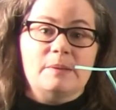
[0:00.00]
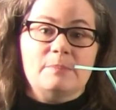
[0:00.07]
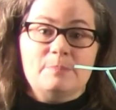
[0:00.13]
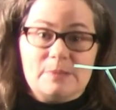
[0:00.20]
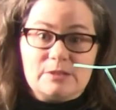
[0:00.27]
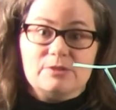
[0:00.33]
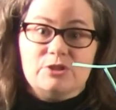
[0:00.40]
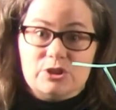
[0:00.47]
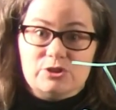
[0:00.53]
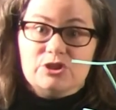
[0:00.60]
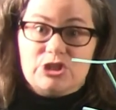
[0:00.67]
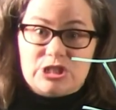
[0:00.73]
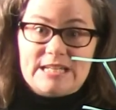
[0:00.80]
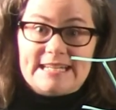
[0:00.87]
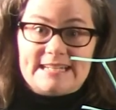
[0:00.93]
build your
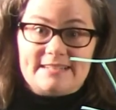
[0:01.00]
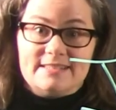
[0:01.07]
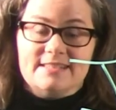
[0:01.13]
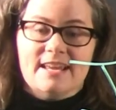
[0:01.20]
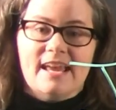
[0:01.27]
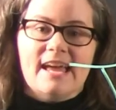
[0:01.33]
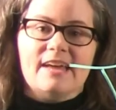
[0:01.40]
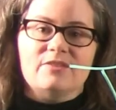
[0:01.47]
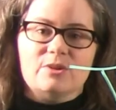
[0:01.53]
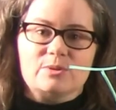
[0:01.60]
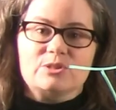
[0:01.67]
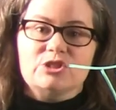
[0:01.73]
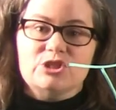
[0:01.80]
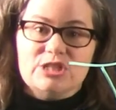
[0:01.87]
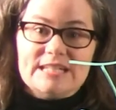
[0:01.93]
genes. And
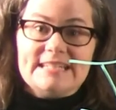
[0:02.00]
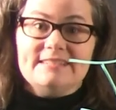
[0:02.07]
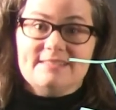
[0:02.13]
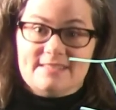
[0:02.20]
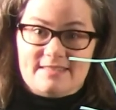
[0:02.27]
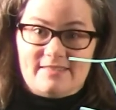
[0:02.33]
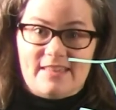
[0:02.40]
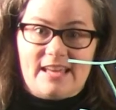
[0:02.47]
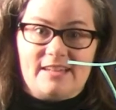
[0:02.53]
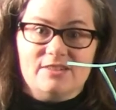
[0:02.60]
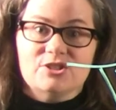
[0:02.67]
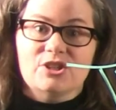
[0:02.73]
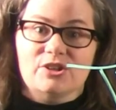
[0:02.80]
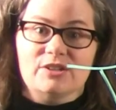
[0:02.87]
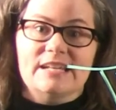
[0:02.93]
those genes
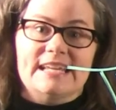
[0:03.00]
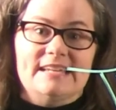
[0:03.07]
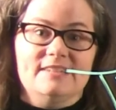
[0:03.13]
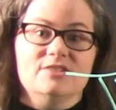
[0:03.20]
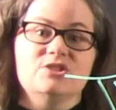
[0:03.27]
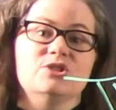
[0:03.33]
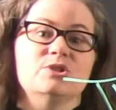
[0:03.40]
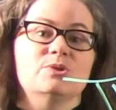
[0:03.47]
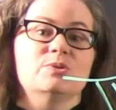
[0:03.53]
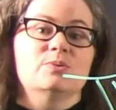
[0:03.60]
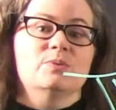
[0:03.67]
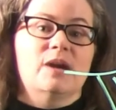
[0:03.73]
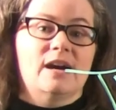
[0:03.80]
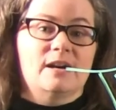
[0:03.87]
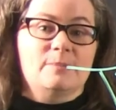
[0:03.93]
then turn
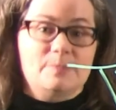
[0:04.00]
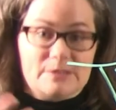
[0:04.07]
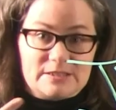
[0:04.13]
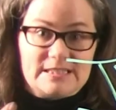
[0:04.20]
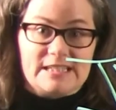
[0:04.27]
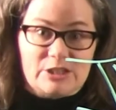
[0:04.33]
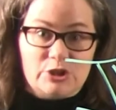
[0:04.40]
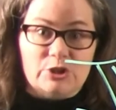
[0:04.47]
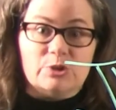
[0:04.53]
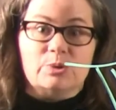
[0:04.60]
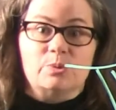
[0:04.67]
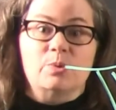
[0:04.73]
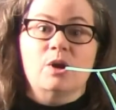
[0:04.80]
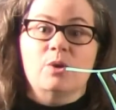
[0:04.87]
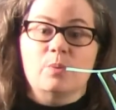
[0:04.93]
into building
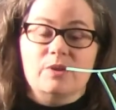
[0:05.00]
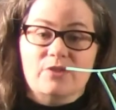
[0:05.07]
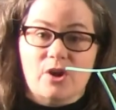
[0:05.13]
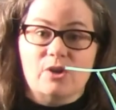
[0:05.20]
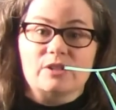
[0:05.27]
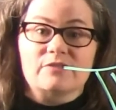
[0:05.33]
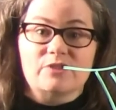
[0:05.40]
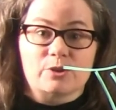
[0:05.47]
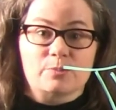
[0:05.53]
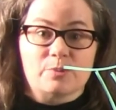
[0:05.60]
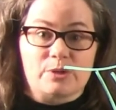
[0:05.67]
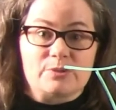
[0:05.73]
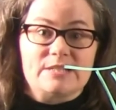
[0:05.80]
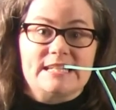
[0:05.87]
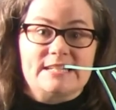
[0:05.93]
you with all of your
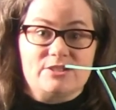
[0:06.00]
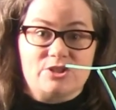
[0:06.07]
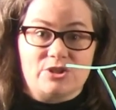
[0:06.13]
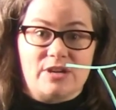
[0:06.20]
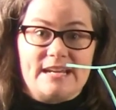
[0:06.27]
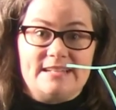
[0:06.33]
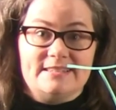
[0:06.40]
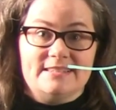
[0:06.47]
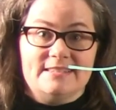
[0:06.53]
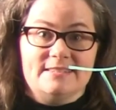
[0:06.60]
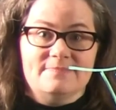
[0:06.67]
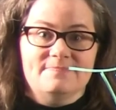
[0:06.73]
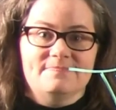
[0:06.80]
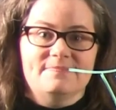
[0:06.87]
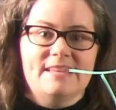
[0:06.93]
protein
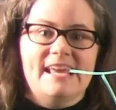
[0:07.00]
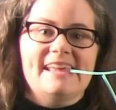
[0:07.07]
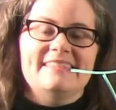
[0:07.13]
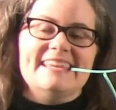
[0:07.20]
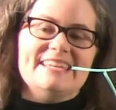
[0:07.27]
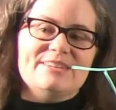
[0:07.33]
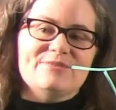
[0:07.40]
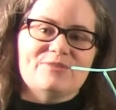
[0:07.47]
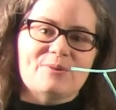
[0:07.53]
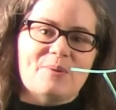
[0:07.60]
traits. Thank you for